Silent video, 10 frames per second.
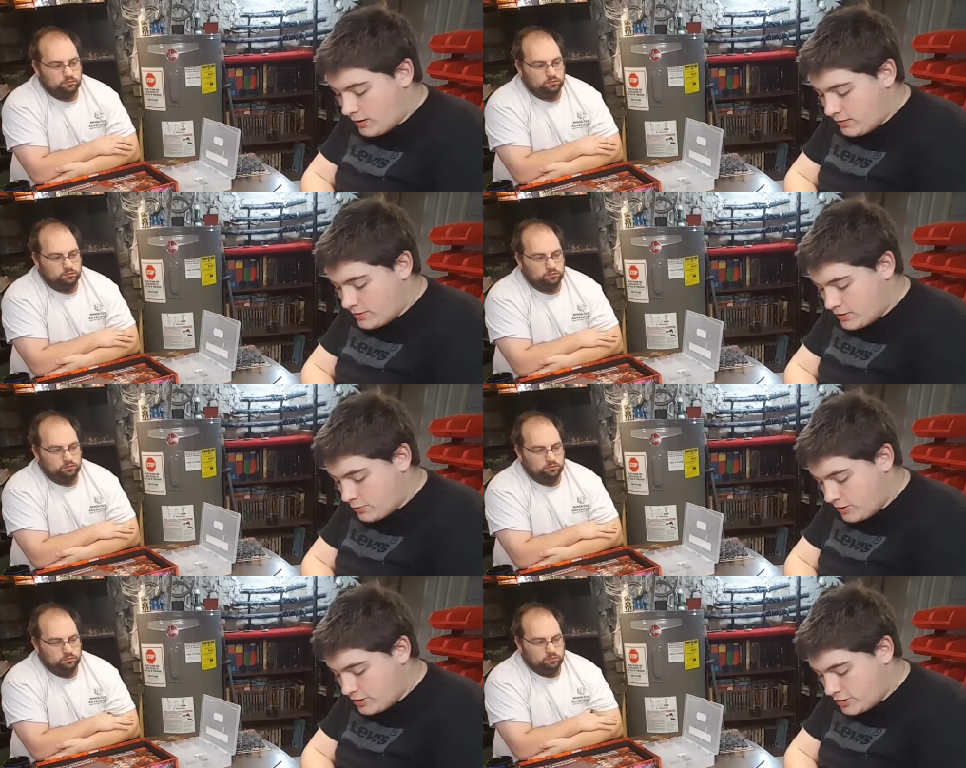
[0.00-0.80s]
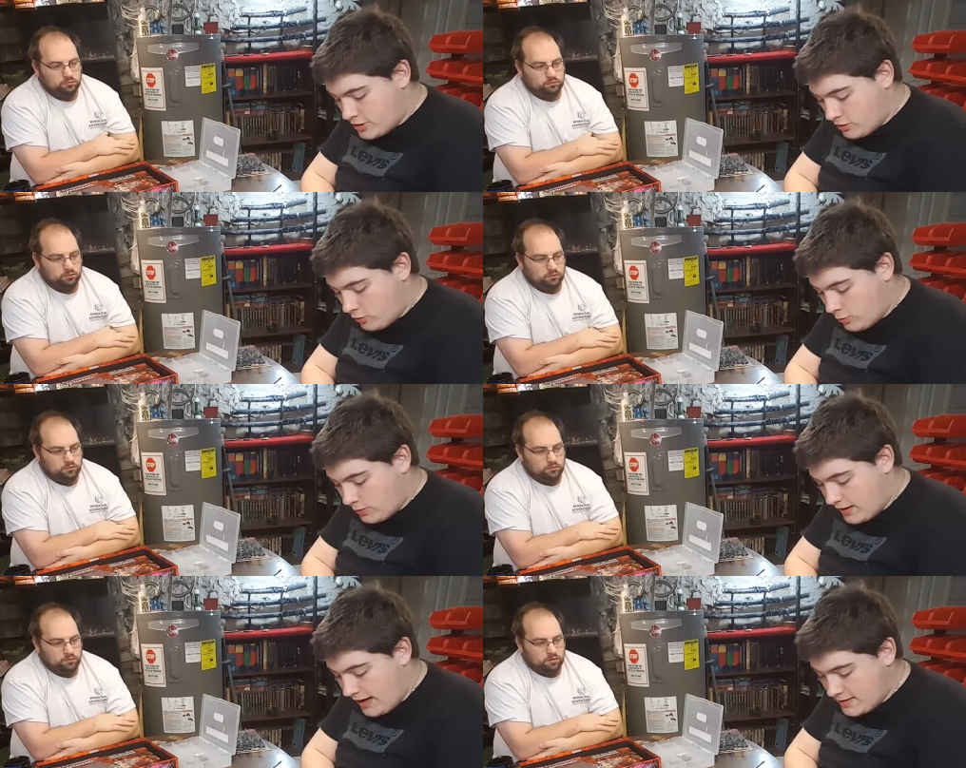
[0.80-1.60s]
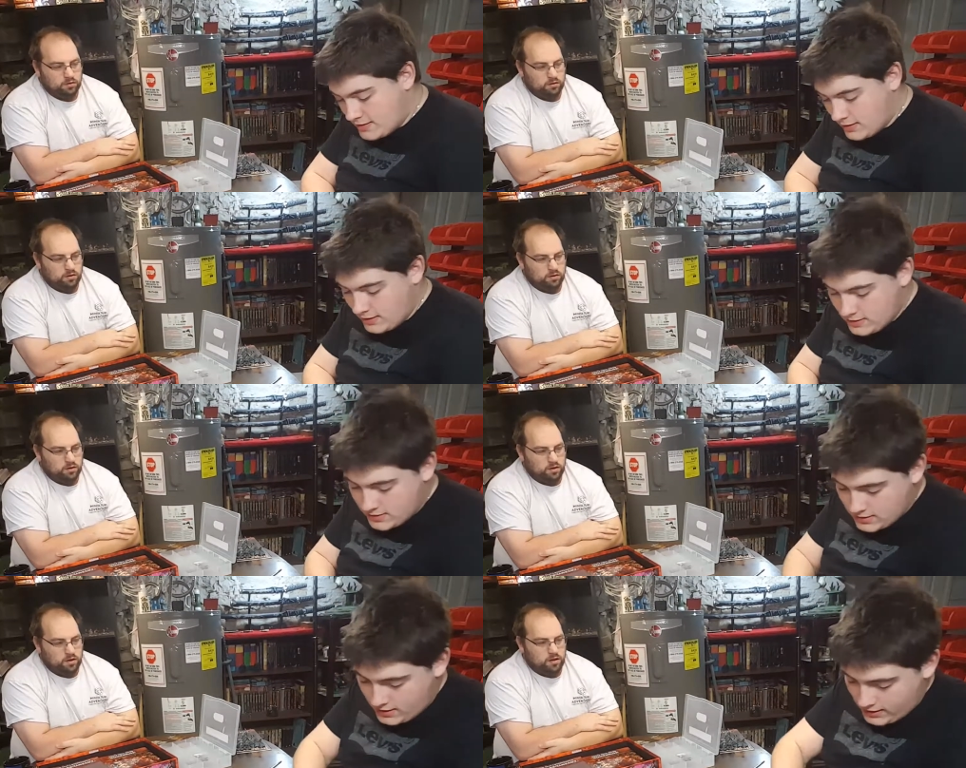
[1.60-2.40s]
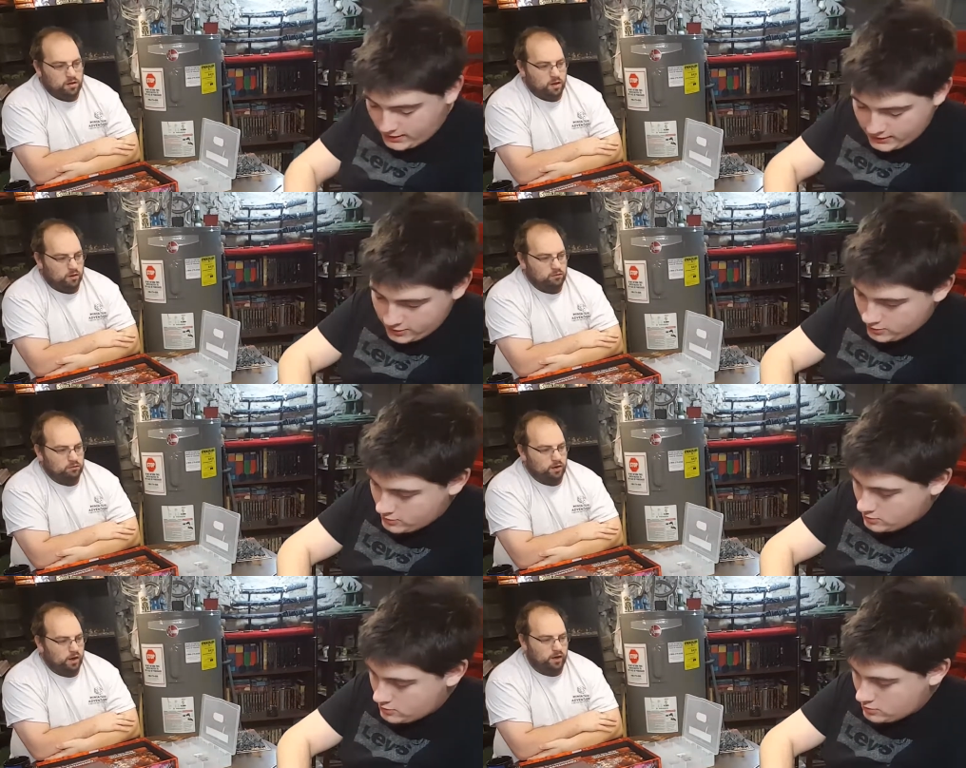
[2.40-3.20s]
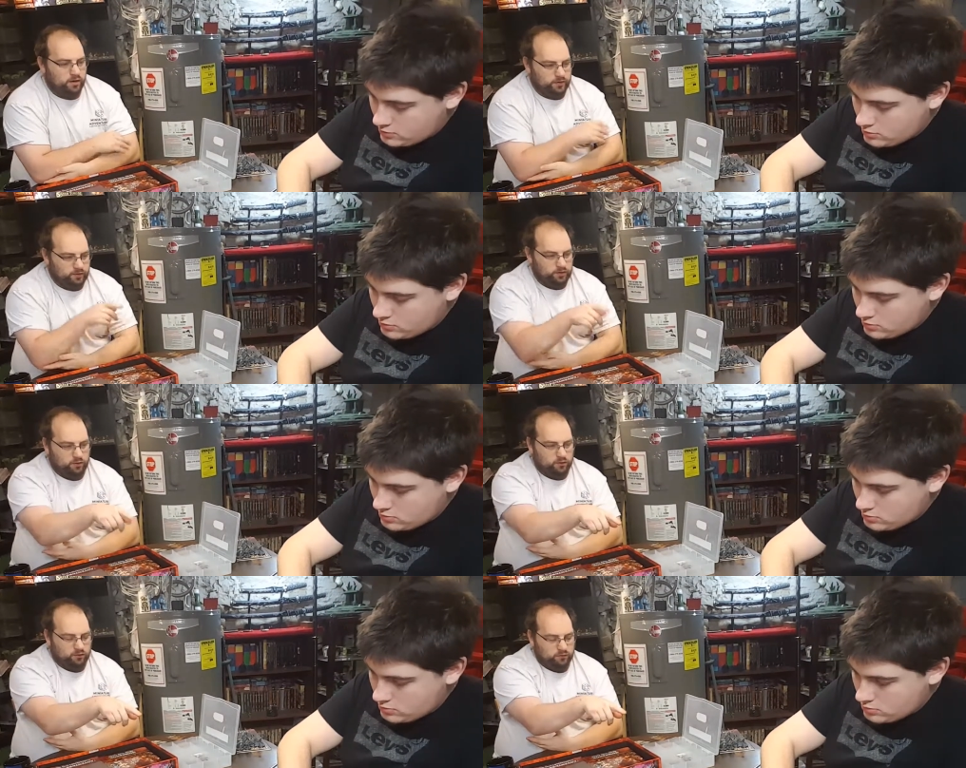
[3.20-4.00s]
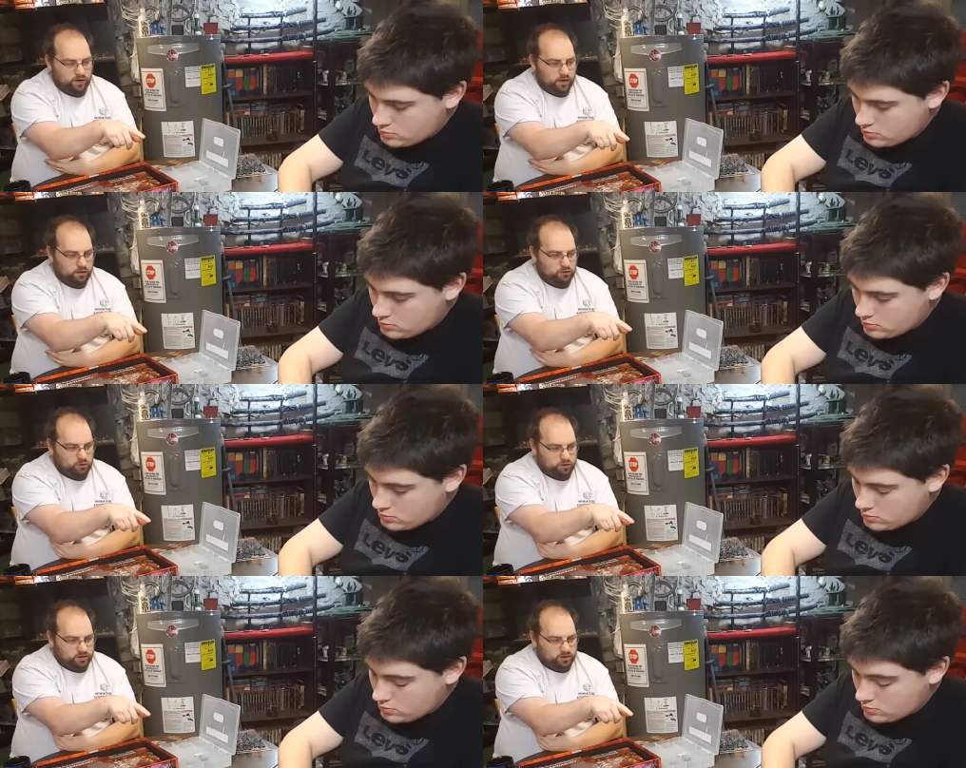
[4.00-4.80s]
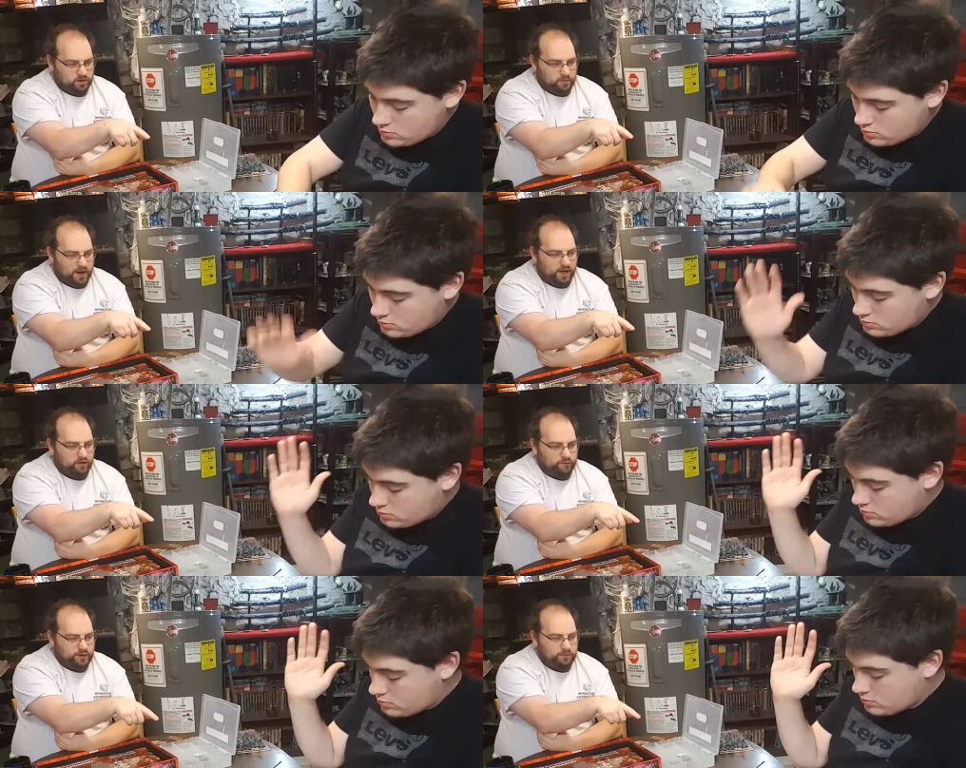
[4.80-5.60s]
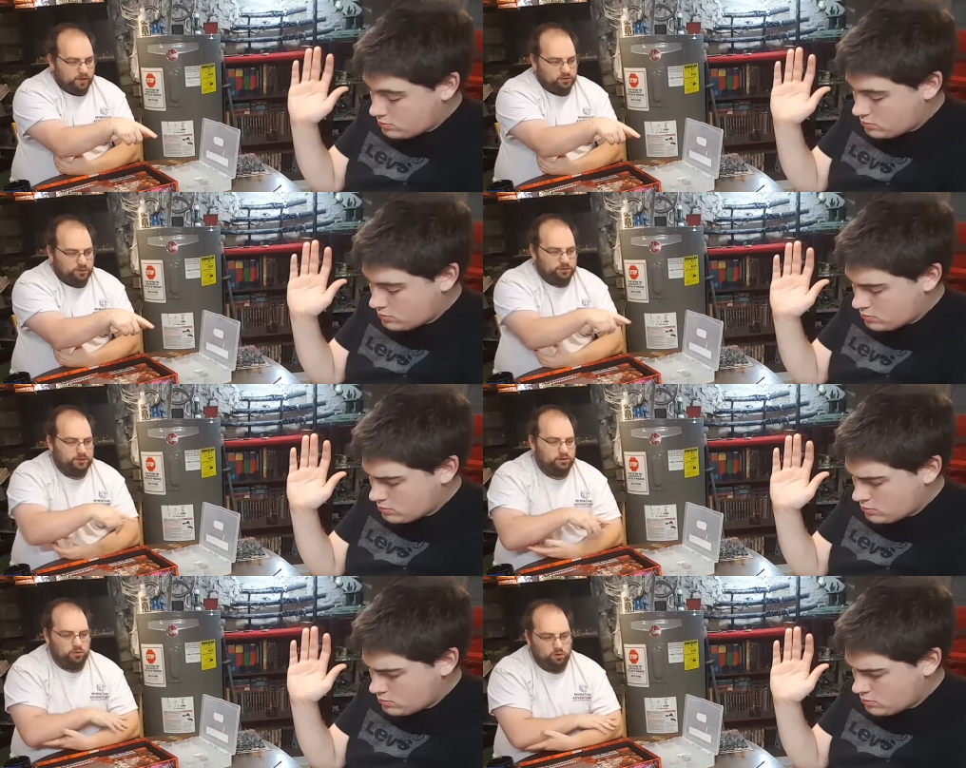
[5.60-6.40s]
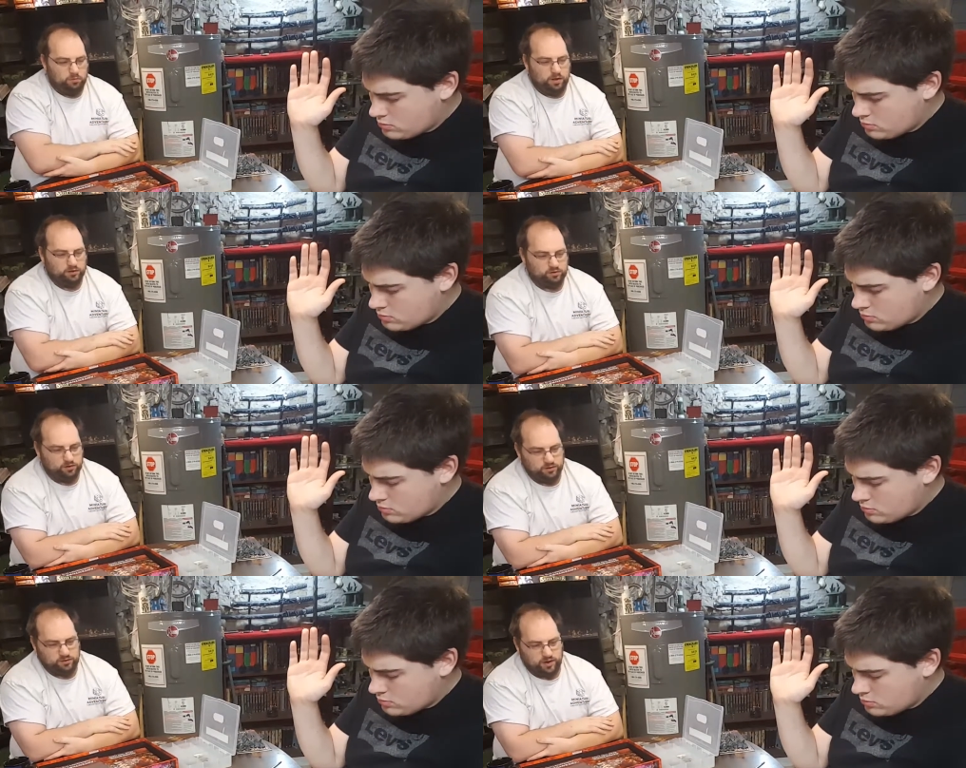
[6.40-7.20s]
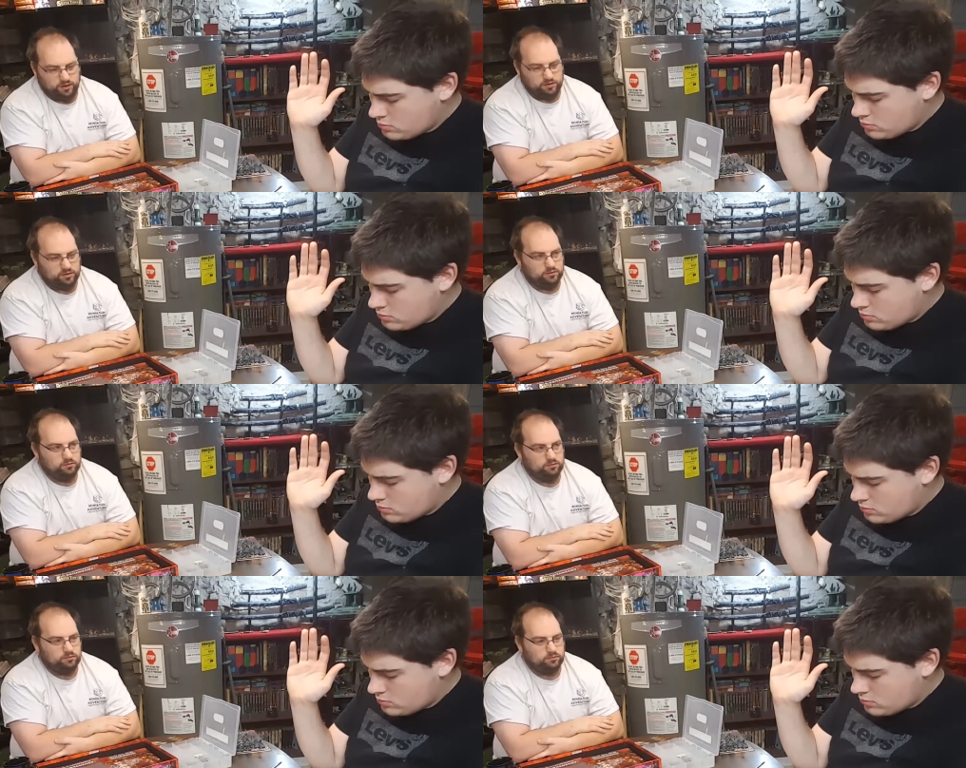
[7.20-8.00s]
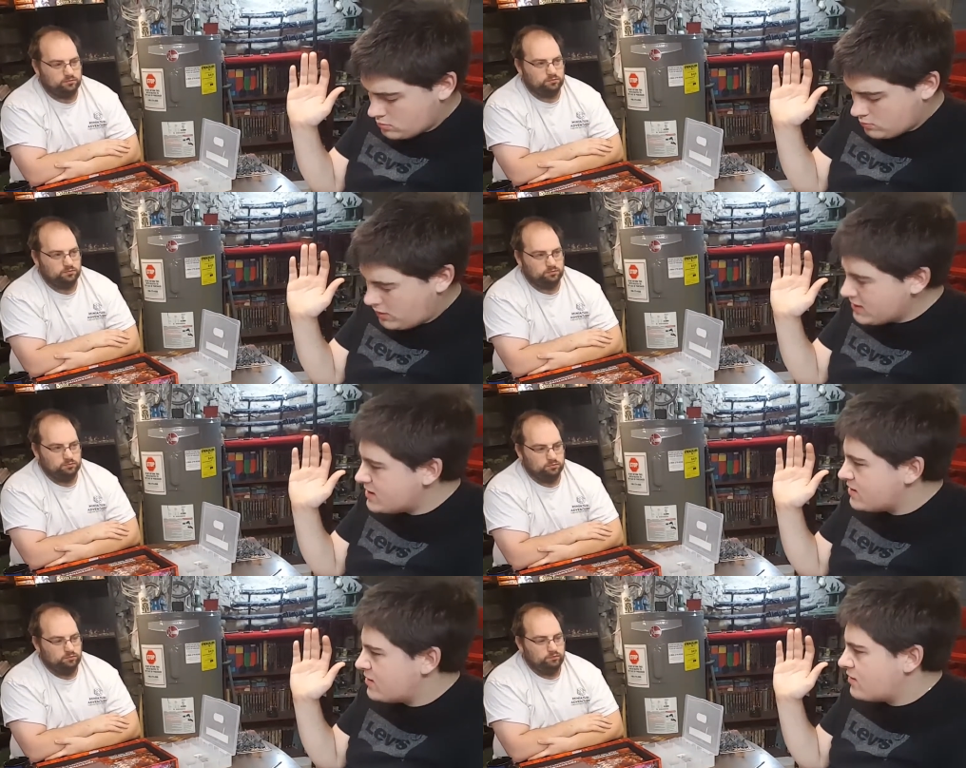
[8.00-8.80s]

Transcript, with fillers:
Speaker 1: we're gonna switch to Lord Castellant and No,
Speaker 2: uh, your torch is on the Black Ark Fleet Master, which means your Lore Master is next. What?